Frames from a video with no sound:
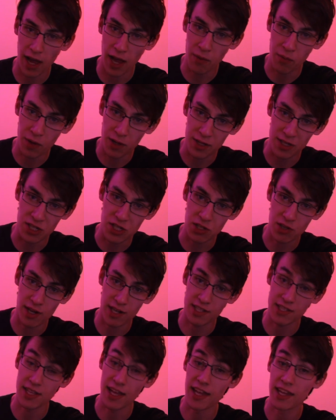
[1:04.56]
I want to
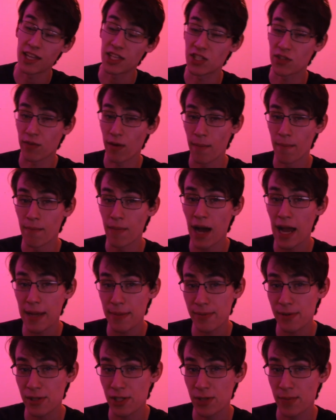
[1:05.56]
stress that it's from my
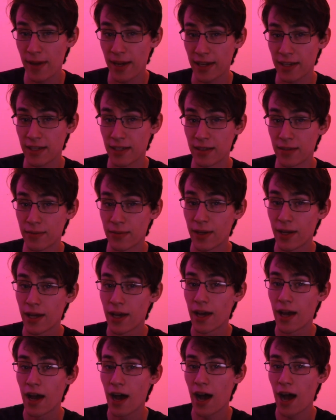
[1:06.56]
perspective,
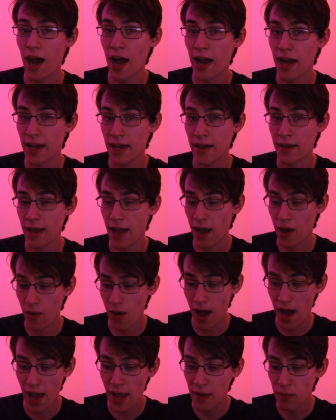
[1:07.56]
how
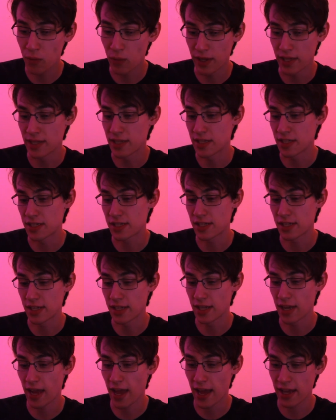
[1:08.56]
I witnessed
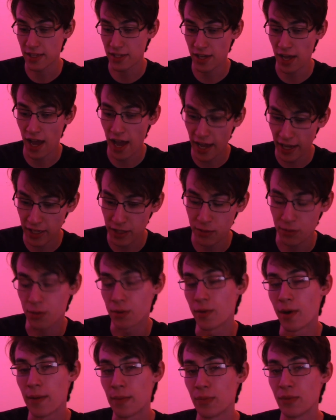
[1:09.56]
it as I
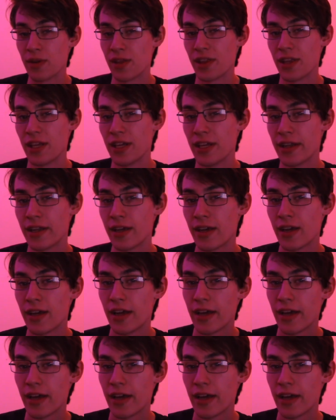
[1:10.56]
grew up with it,